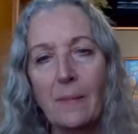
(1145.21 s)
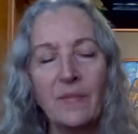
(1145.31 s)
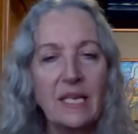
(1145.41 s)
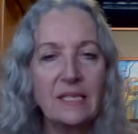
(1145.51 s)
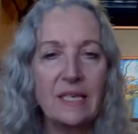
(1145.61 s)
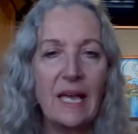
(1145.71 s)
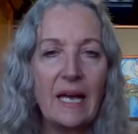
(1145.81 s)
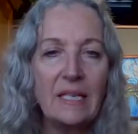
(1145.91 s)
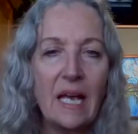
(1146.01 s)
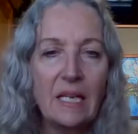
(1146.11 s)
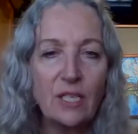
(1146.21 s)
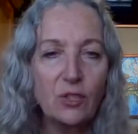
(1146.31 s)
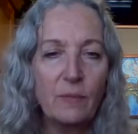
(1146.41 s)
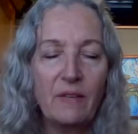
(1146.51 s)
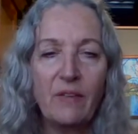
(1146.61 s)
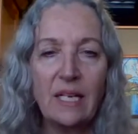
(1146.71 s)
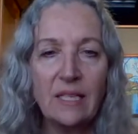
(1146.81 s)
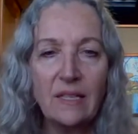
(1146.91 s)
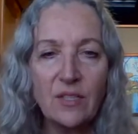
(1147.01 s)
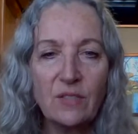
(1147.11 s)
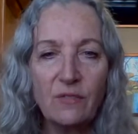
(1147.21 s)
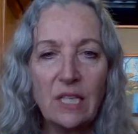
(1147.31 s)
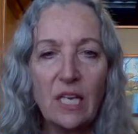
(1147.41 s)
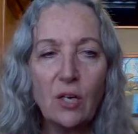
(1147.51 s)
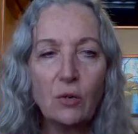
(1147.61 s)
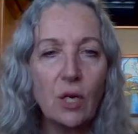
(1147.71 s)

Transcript: Thanks again. You should be finding this video